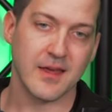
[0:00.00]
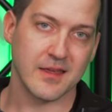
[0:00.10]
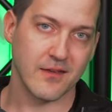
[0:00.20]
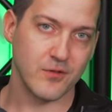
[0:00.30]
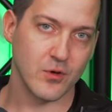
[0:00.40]

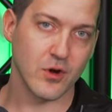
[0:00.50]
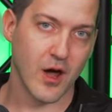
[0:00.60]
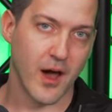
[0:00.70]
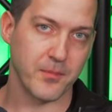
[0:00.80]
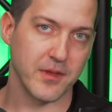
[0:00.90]
give you a
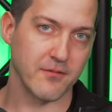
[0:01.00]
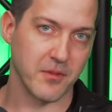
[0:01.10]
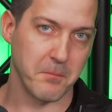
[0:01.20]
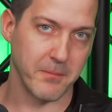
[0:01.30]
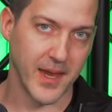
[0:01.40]
copy of the
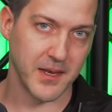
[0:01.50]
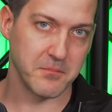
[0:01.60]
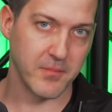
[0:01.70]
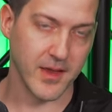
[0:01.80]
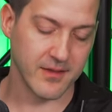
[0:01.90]

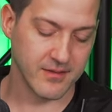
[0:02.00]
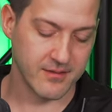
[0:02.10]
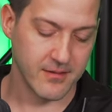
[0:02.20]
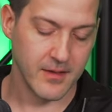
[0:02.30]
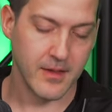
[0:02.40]
main mix,